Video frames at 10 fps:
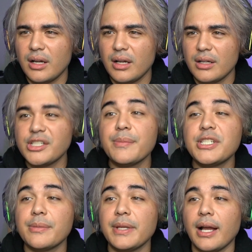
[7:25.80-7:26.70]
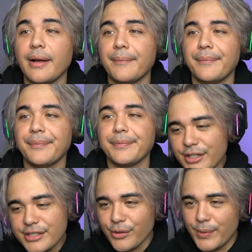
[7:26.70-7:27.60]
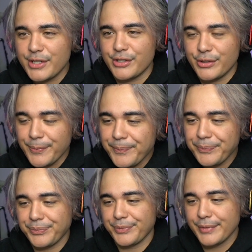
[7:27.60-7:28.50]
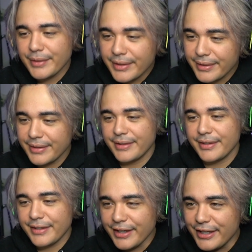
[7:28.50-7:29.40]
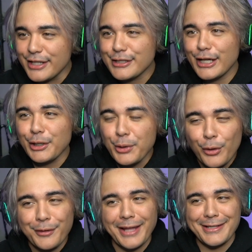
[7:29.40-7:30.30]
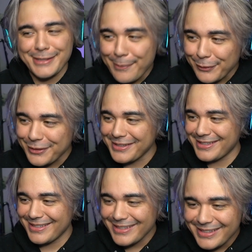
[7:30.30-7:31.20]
Shimmy Shimmy Ya. This is the original. And it's kind of cool that they sampled this.